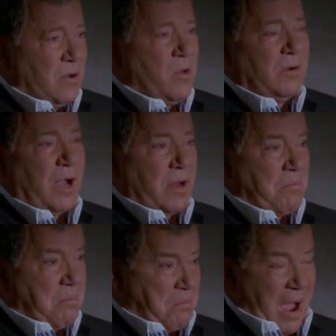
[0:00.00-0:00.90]
told her I'd
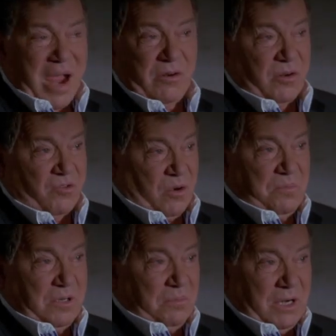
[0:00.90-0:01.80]
buy her a
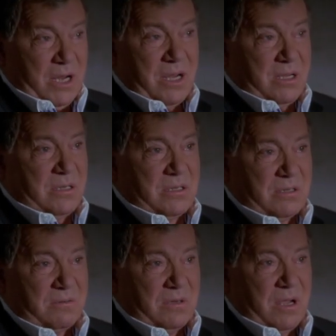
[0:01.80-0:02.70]
trip to
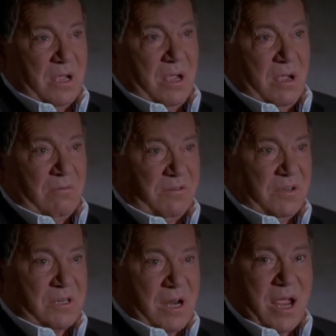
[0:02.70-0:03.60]
Belize,
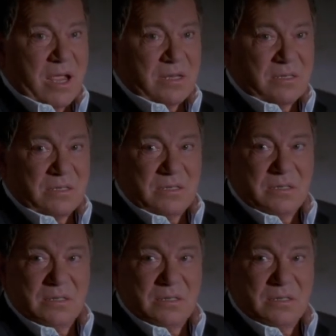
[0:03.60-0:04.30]
first class.